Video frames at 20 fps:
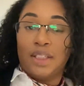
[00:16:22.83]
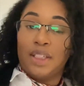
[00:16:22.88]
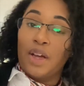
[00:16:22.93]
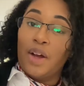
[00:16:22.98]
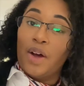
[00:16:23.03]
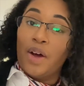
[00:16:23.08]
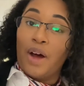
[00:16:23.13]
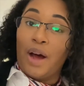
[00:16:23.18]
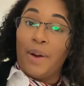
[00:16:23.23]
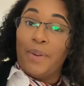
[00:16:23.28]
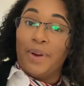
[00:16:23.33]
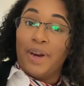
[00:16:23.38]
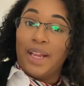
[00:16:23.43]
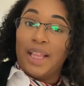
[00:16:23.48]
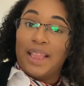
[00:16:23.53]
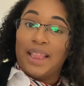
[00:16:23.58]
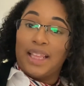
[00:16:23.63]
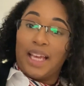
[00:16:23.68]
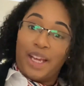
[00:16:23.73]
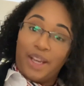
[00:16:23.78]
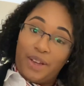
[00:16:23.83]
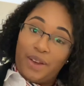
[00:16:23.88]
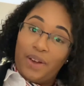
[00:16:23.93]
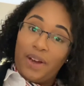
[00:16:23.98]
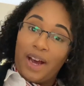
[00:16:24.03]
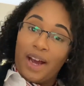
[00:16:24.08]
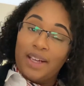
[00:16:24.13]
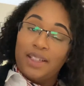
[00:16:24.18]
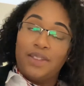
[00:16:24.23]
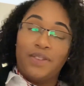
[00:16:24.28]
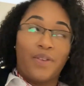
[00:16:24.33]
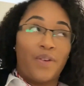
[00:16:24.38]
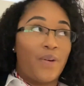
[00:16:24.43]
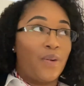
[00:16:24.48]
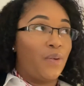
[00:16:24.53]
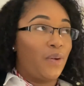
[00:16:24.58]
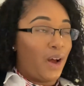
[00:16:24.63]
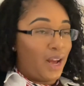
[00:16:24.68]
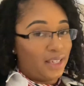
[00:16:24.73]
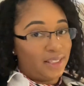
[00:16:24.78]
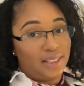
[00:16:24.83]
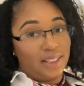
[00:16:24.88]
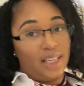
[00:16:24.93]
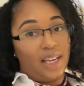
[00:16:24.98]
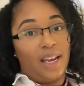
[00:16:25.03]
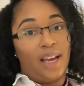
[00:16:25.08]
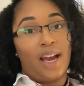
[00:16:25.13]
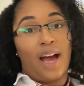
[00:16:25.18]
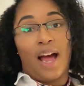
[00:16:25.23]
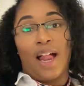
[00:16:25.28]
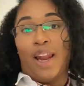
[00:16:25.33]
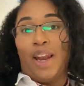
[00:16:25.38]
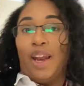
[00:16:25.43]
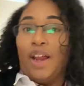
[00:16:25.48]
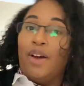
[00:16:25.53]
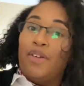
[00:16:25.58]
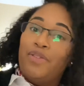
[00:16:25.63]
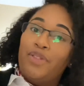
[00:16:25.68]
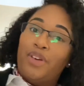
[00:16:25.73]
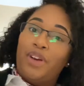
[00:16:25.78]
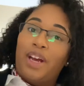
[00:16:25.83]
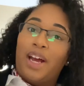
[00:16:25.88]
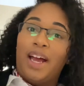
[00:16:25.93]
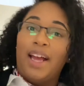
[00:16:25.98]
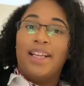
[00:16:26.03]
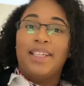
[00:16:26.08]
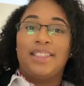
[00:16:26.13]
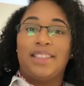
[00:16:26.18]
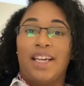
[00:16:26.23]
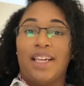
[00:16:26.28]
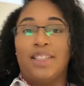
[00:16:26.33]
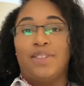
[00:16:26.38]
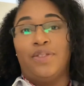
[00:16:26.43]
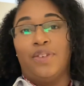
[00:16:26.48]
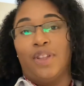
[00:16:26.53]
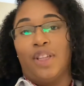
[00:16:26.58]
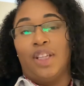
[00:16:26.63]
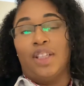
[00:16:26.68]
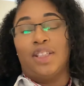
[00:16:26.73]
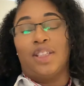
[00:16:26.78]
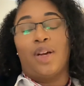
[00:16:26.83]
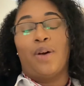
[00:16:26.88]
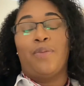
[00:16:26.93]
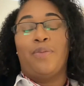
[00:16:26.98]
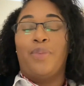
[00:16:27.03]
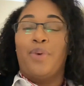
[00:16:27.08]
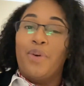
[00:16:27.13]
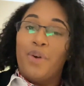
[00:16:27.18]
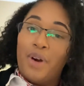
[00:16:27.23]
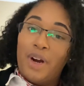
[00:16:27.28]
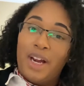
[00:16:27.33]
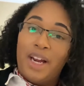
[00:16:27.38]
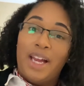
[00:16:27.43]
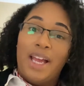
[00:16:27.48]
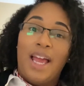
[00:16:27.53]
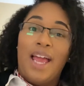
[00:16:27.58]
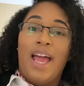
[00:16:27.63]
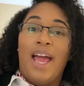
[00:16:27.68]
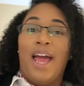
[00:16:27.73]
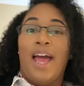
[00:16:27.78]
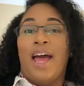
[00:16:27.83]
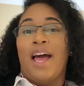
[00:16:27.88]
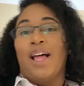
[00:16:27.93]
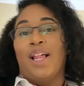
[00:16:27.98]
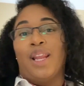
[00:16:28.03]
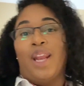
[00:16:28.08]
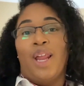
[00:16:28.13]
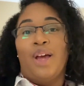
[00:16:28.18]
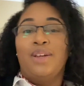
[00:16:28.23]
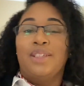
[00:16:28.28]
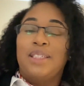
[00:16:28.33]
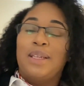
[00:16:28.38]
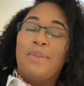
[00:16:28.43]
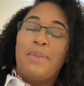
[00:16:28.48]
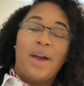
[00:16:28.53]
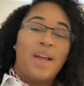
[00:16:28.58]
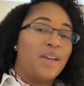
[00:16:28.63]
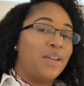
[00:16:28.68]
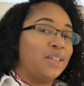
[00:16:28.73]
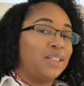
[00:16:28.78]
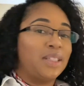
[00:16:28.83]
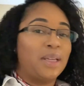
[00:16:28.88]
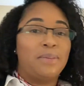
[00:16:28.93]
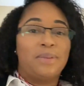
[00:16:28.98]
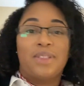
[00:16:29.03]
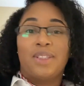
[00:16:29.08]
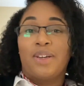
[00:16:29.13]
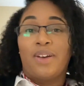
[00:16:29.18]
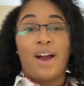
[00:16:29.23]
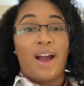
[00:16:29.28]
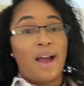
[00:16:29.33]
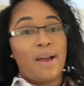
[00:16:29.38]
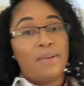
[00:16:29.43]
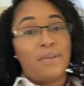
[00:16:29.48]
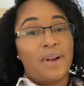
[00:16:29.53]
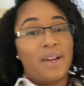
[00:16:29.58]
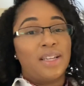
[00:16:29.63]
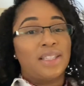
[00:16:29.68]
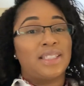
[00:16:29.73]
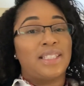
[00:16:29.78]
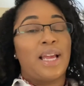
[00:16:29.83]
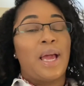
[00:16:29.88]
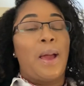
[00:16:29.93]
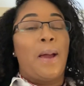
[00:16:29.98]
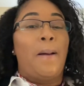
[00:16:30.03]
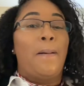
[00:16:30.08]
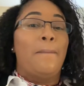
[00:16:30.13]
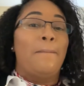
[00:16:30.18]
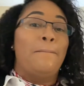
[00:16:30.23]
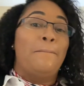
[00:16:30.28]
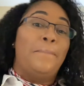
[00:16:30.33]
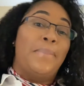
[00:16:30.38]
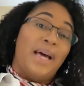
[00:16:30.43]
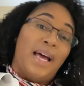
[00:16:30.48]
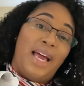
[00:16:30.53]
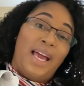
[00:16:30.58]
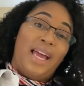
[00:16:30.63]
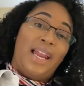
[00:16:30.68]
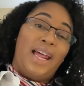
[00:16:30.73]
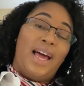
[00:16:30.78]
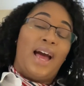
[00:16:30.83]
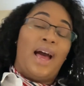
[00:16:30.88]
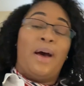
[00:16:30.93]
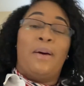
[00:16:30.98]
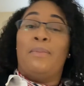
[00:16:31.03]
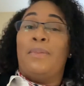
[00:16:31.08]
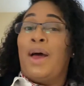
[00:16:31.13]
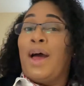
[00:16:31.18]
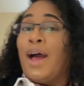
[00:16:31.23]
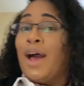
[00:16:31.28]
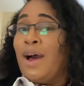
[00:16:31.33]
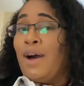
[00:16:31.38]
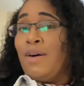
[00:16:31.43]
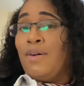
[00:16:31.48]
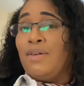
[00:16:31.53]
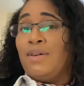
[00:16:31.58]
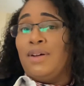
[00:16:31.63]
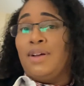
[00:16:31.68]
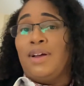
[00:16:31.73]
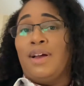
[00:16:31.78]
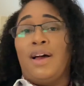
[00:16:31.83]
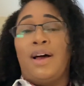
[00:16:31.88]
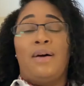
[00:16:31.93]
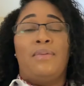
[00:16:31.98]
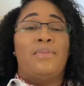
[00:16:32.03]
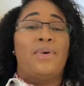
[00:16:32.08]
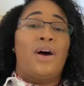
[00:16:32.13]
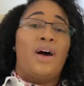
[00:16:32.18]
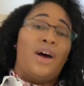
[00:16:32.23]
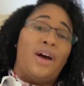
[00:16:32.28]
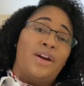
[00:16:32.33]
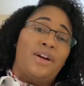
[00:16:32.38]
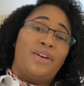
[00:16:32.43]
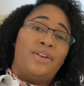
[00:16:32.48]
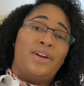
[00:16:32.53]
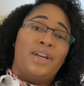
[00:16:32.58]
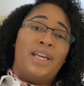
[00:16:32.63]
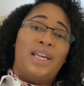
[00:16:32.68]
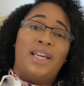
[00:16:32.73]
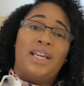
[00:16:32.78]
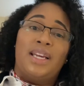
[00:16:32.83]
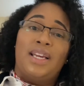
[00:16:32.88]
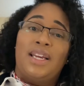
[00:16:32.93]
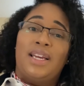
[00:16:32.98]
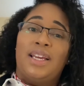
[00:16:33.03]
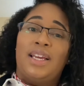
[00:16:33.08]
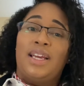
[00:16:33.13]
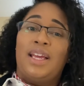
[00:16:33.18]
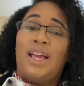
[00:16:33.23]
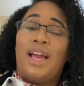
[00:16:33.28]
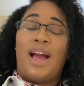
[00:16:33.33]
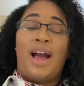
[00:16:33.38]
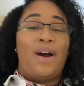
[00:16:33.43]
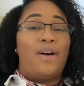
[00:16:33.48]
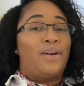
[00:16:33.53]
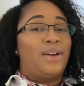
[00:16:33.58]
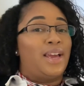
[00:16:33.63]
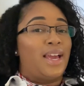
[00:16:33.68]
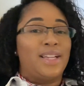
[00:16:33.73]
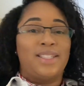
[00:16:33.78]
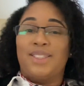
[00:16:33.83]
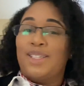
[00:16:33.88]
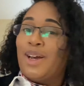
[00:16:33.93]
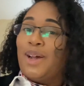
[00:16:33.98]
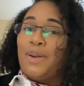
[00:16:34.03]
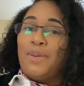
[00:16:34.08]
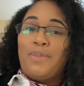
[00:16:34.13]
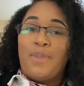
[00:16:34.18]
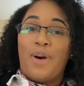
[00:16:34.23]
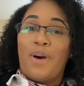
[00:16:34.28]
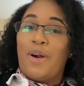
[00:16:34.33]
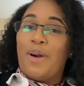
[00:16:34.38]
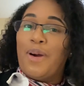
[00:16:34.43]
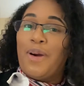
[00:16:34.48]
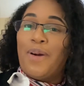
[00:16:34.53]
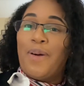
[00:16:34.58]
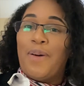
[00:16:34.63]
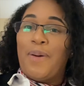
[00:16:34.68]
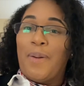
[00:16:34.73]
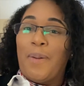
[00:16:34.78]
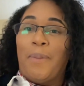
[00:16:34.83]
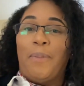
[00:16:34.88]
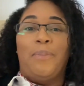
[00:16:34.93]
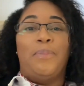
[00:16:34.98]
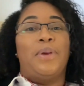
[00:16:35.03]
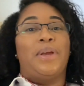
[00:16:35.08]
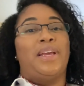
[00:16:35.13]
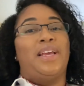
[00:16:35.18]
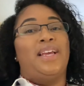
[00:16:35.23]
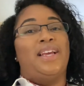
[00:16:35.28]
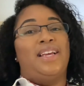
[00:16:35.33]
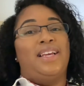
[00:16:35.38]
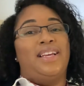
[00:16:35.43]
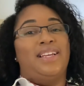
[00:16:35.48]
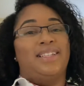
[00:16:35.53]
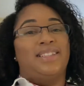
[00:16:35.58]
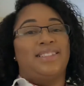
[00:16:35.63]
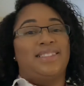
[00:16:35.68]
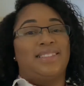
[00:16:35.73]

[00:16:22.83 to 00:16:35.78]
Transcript: So I want to thank you guys for watching. I love you guys. Thanks for the support. Hello to my new subscribers. But I'm out. I'm hungry. I'll catch y'all tomorrow. Peace.